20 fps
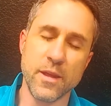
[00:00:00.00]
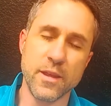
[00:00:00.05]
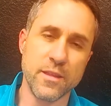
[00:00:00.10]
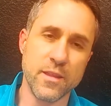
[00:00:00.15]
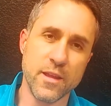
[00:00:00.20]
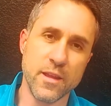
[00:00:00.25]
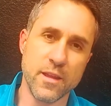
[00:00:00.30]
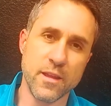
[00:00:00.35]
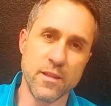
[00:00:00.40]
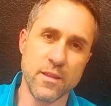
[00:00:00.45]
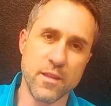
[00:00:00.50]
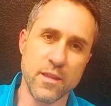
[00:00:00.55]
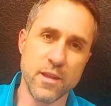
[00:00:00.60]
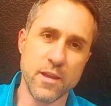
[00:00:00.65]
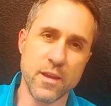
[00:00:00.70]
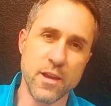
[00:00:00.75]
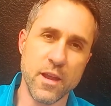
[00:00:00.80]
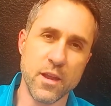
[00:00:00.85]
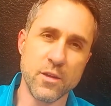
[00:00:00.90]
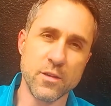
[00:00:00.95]
me
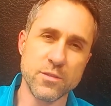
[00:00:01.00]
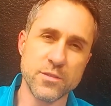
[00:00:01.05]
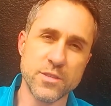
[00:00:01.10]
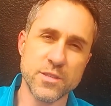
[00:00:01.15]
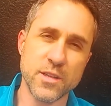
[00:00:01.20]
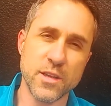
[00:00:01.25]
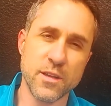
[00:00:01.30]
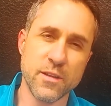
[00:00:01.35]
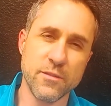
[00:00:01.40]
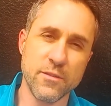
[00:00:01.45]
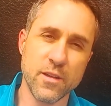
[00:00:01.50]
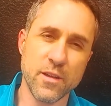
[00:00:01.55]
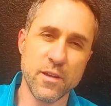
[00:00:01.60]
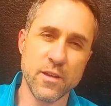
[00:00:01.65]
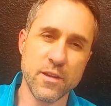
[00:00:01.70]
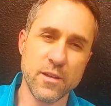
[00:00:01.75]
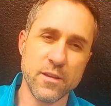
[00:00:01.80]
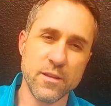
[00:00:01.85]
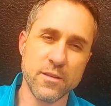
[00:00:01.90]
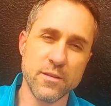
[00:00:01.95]
the dose of
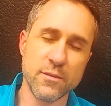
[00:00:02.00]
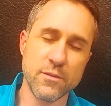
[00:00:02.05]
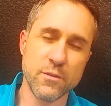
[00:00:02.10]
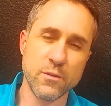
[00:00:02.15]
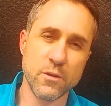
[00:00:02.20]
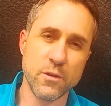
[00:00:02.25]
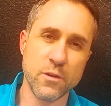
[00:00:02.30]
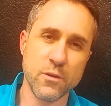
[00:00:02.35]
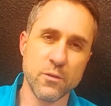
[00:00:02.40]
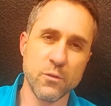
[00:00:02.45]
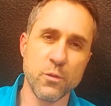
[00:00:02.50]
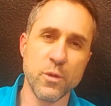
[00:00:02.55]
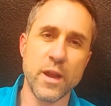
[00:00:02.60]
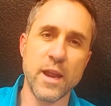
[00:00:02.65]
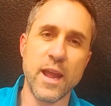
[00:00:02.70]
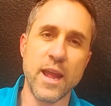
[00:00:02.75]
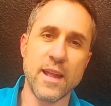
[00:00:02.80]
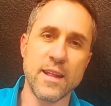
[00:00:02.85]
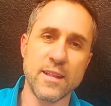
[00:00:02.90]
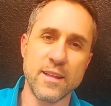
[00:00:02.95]

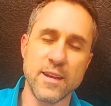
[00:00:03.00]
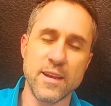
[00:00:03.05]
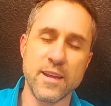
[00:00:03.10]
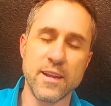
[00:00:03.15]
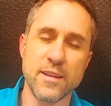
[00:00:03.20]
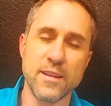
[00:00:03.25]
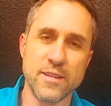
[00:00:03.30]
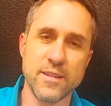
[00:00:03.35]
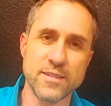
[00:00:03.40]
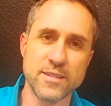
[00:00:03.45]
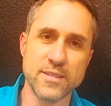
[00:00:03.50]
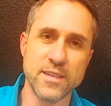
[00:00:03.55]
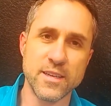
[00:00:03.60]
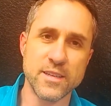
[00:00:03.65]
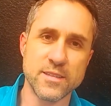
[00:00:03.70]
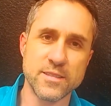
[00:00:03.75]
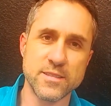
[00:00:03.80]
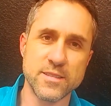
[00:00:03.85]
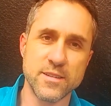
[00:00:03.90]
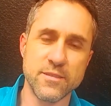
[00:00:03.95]
reality in the
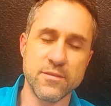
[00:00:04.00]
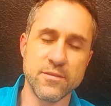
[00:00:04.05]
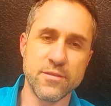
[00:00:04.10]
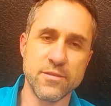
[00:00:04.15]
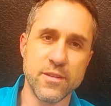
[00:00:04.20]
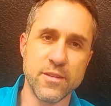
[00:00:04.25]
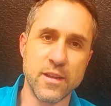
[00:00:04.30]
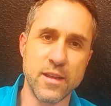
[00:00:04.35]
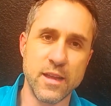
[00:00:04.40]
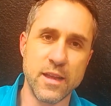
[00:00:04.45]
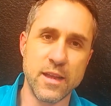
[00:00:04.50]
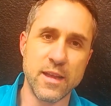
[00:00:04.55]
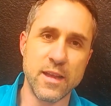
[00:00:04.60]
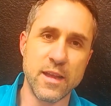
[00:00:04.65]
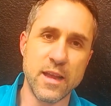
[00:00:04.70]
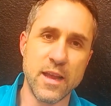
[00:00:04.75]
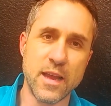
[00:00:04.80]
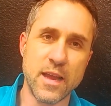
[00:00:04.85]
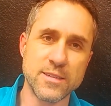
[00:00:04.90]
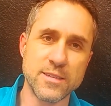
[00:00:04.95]
sense of
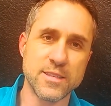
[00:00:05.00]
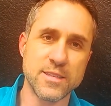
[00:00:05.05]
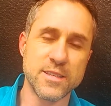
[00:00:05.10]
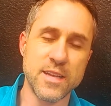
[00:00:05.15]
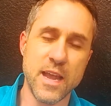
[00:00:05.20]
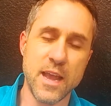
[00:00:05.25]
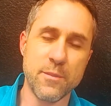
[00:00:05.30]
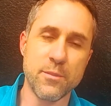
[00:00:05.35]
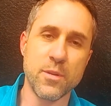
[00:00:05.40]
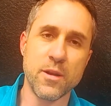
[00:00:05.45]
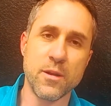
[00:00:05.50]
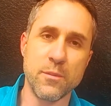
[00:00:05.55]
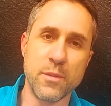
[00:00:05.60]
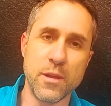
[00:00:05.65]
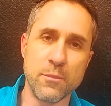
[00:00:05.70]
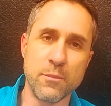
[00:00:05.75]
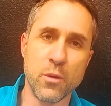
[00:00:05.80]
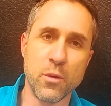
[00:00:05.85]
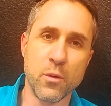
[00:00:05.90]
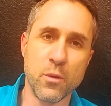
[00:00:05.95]
I just happened to
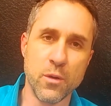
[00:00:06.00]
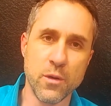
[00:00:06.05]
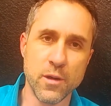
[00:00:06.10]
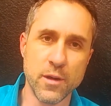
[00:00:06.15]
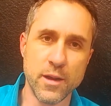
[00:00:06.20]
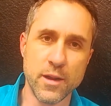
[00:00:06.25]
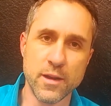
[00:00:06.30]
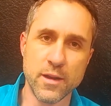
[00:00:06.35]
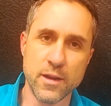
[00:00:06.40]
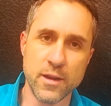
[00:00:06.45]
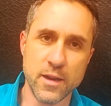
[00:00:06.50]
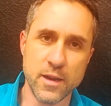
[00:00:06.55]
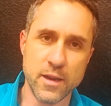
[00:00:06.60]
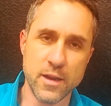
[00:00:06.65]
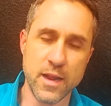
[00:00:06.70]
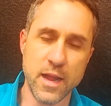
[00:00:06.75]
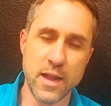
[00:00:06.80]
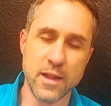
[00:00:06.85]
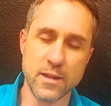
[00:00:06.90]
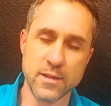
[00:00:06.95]
be born
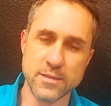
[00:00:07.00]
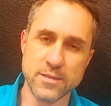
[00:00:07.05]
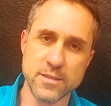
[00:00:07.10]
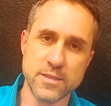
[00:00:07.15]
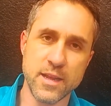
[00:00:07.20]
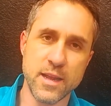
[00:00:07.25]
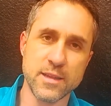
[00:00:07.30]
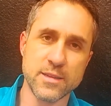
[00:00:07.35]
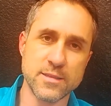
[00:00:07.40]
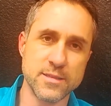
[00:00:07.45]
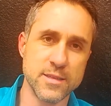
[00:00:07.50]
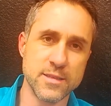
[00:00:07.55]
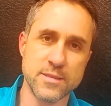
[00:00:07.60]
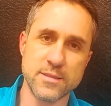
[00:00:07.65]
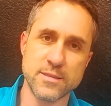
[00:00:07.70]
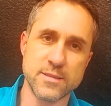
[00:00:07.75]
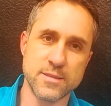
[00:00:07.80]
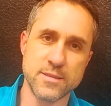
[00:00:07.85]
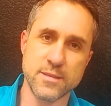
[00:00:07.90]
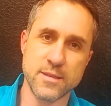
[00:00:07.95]
in Dallas,
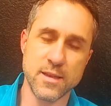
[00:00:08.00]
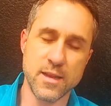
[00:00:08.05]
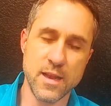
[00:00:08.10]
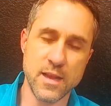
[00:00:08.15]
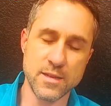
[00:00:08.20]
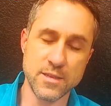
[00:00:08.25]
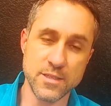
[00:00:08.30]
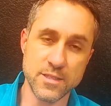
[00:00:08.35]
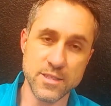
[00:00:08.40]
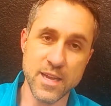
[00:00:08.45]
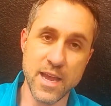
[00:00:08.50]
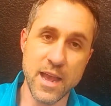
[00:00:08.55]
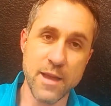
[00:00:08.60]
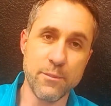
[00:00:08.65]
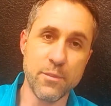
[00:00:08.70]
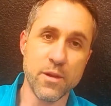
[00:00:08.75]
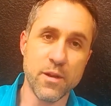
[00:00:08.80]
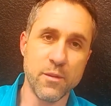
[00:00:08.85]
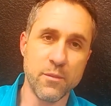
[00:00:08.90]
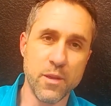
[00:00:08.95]
Texas. I just
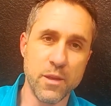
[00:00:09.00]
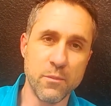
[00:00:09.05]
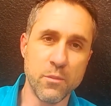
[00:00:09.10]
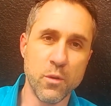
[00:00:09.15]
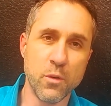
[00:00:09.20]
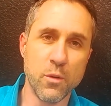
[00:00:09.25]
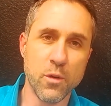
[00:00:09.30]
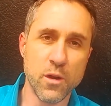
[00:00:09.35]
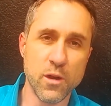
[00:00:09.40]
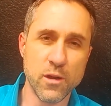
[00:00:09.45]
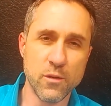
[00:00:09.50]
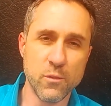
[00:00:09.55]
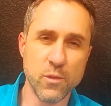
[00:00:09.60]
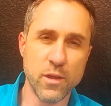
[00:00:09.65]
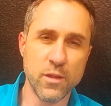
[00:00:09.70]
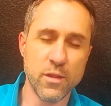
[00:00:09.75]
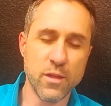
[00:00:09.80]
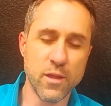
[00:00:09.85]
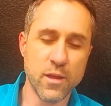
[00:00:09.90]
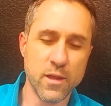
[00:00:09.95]
happened to be born
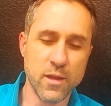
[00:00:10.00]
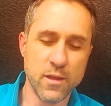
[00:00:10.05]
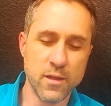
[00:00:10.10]
with